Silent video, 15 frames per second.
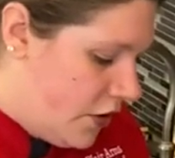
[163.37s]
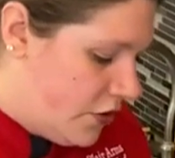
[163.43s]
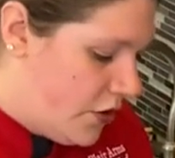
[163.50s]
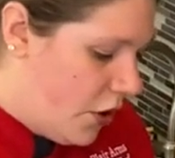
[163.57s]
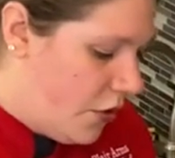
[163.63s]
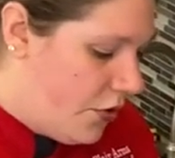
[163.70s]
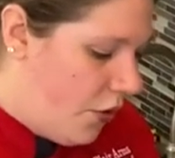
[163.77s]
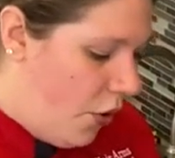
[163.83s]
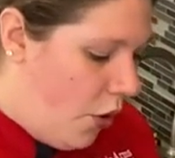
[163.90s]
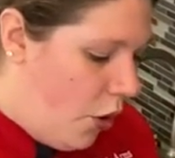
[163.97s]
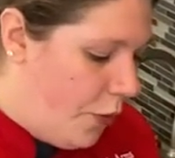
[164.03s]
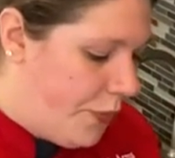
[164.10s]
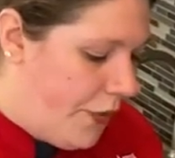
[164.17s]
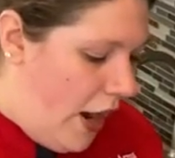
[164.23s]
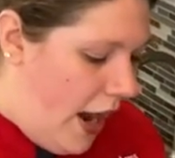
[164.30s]
So the
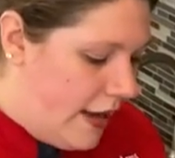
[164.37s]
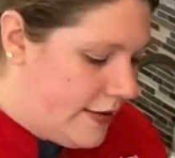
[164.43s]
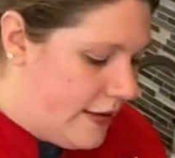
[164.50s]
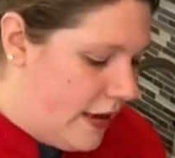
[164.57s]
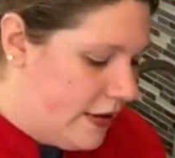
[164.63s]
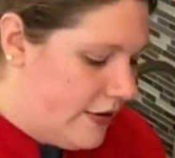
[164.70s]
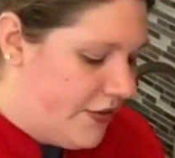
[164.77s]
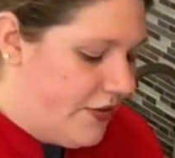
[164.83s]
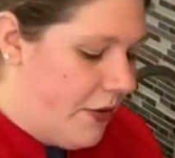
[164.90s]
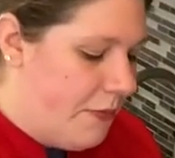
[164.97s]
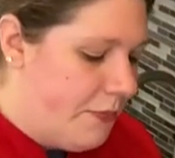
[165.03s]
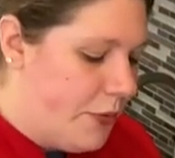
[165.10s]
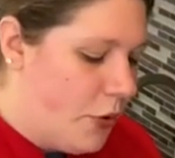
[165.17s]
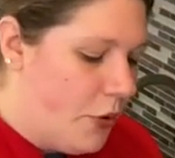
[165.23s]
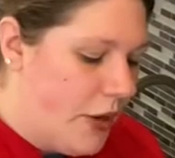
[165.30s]
whole process from
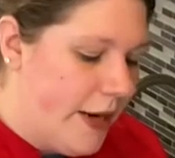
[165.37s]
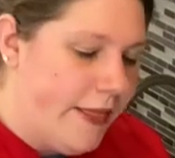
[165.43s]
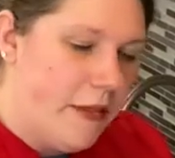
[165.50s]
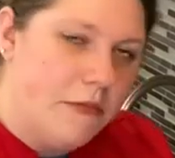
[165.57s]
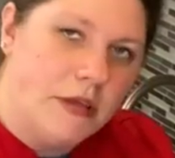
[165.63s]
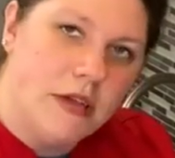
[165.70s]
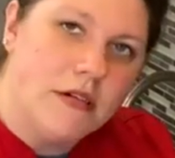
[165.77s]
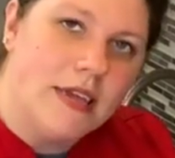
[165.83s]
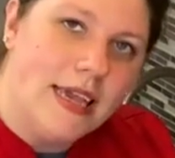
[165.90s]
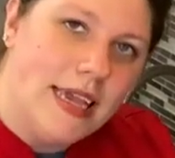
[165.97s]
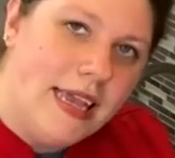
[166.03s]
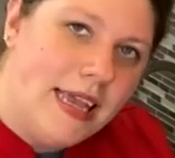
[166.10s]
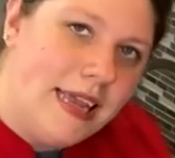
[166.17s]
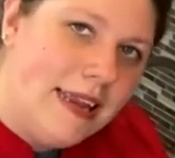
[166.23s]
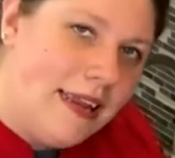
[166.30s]
pouring the milk
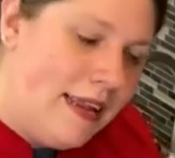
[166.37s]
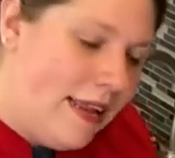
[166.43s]
in